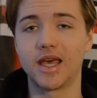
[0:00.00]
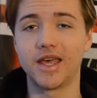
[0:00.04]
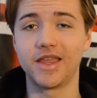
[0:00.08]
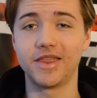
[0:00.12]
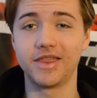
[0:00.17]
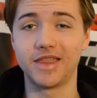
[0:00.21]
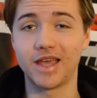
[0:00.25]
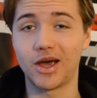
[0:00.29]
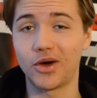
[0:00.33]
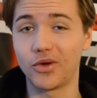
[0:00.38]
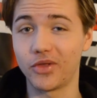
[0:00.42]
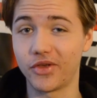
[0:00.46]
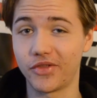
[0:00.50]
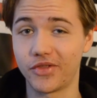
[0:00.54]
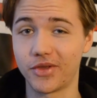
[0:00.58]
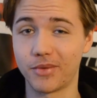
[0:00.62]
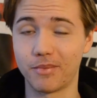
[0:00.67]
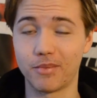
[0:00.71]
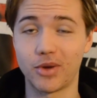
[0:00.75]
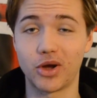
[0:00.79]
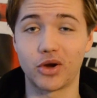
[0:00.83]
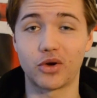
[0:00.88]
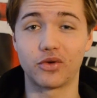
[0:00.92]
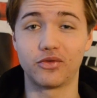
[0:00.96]
Now that the
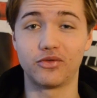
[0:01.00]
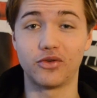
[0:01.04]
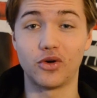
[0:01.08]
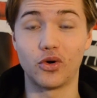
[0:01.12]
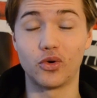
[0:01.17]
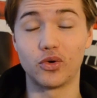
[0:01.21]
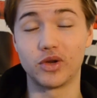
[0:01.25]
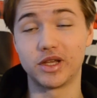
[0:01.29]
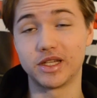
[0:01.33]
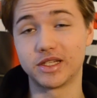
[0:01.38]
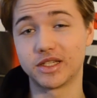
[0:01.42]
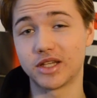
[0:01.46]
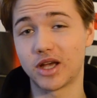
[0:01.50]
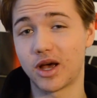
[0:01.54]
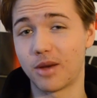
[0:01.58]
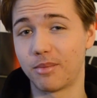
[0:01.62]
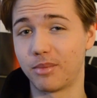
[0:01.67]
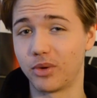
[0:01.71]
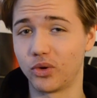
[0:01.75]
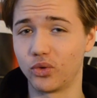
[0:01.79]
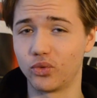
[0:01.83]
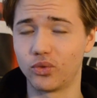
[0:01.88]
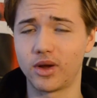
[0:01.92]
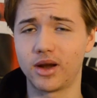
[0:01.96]
microphone is up
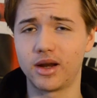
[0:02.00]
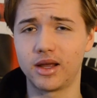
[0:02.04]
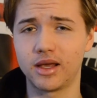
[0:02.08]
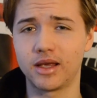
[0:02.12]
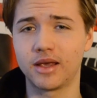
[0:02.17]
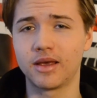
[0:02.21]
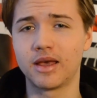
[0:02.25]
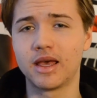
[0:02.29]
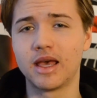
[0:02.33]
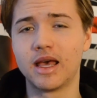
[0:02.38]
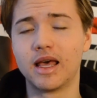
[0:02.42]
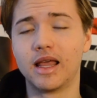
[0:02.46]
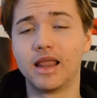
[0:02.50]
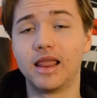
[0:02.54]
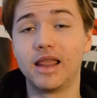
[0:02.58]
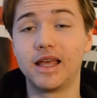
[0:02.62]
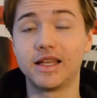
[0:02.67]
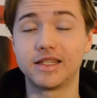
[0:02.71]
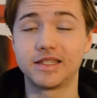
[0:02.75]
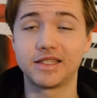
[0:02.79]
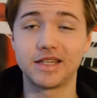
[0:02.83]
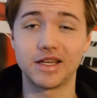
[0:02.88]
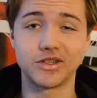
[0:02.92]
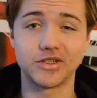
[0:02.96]
and running,
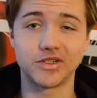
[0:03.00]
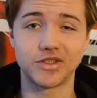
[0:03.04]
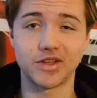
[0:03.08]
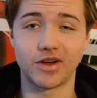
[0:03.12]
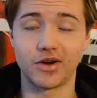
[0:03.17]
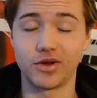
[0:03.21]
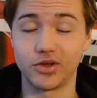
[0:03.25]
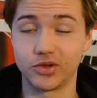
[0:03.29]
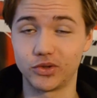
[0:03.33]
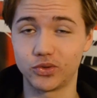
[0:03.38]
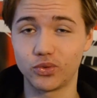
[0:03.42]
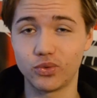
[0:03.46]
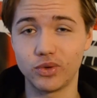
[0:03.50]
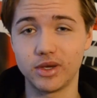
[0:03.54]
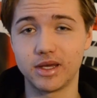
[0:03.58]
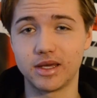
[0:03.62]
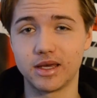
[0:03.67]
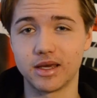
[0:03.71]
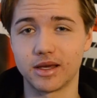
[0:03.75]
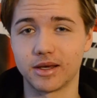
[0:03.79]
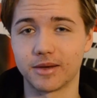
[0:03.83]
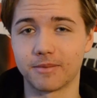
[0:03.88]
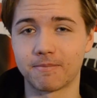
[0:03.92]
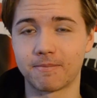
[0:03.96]
let's get started
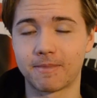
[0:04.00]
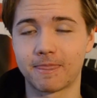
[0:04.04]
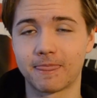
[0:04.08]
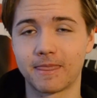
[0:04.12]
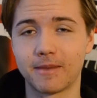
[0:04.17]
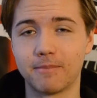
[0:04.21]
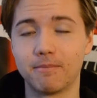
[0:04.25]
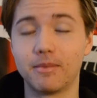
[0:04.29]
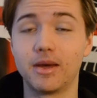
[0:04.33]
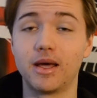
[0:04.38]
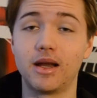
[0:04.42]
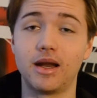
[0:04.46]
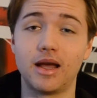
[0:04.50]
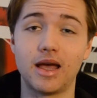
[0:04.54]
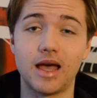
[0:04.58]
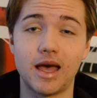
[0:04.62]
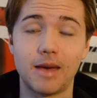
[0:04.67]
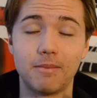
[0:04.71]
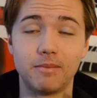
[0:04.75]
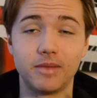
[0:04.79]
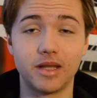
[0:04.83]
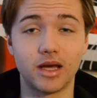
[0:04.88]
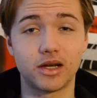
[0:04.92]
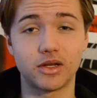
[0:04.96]
tweaking. But
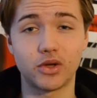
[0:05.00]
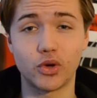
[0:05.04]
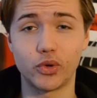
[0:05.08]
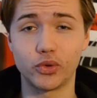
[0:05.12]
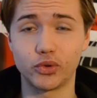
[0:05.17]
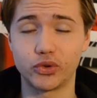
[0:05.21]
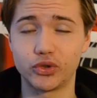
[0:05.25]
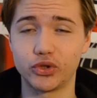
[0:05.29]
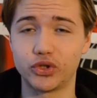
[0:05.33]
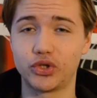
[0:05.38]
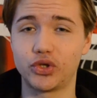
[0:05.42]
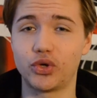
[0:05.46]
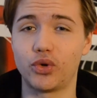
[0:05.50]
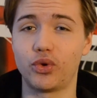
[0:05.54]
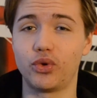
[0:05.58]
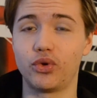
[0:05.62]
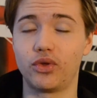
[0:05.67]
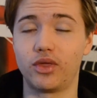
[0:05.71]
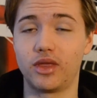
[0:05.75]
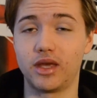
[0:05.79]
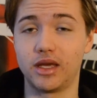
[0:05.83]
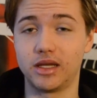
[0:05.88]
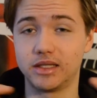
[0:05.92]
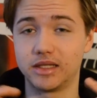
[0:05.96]
I'm not going to show you
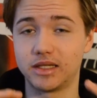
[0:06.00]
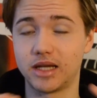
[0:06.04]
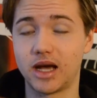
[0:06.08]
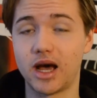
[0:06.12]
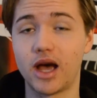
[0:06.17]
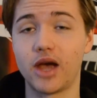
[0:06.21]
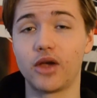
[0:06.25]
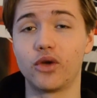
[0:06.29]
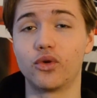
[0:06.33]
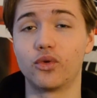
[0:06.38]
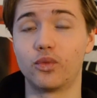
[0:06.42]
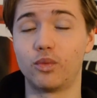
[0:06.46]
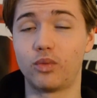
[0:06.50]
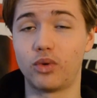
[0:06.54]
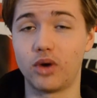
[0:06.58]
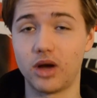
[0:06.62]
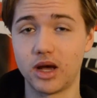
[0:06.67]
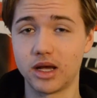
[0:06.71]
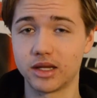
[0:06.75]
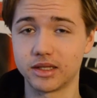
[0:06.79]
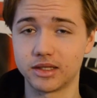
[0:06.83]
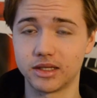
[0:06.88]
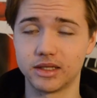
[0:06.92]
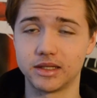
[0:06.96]
the entire
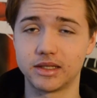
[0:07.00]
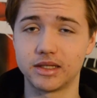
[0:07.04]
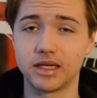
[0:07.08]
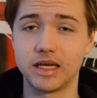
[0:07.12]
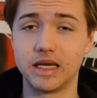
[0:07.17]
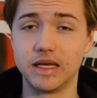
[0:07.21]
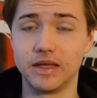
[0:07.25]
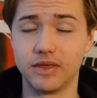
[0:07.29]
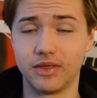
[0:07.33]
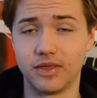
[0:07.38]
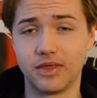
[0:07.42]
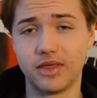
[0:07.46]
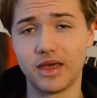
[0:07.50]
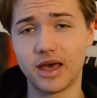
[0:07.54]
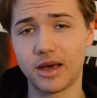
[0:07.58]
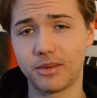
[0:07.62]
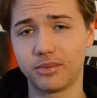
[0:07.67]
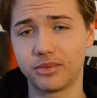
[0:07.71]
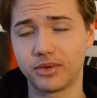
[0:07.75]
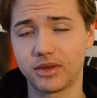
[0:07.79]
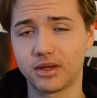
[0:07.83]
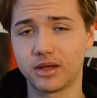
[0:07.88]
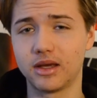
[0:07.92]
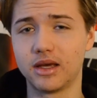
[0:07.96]
process in
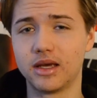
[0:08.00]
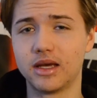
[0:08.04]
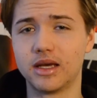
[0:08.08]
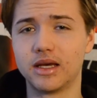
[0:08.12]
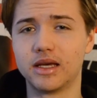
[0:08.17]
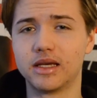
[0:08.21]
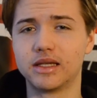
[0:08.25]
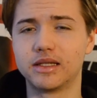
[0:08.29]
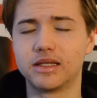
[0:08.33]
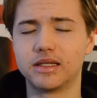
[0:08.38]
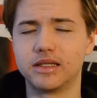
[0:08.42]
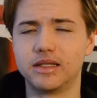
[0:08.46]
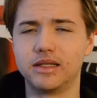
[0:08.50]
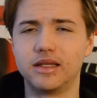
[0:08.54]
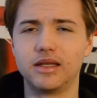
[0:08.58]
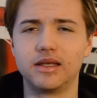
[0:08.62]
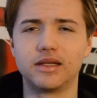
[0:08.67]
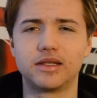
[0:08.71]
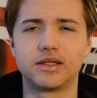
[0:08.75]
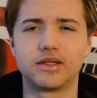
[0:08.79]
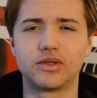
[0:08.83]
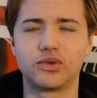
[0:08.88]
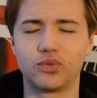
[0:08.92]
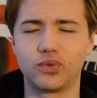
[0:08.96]
depth, since
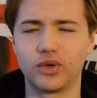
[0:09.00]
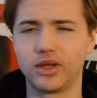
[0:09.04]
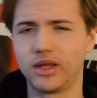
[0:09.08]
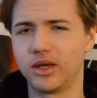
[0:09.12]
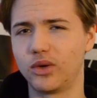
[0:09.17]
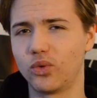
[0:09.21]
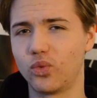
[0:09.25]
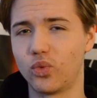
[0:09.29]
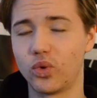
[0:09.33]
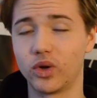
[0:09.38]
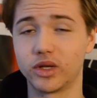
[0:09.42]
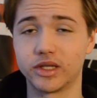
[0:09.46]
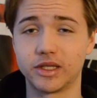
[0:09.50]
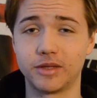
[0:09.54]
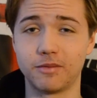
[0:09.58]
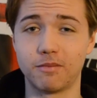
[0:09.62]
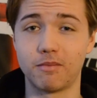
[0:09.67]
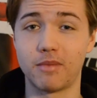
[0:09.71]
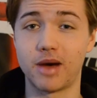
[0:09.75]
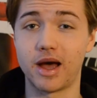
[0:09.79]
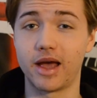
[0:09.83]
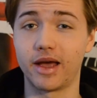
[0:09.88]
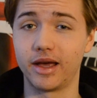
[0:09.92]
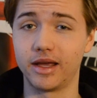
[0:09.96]
this really wasn't
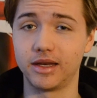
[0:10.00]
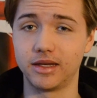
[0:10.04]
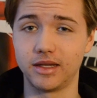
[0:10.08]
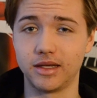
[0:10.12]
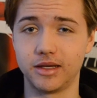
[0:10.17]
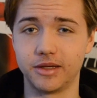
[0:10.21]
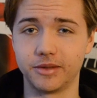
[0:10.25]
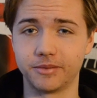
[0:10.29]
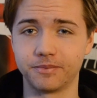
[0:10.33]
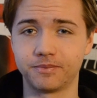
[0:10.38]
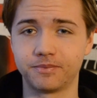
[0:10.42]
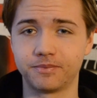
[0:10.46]
my idea.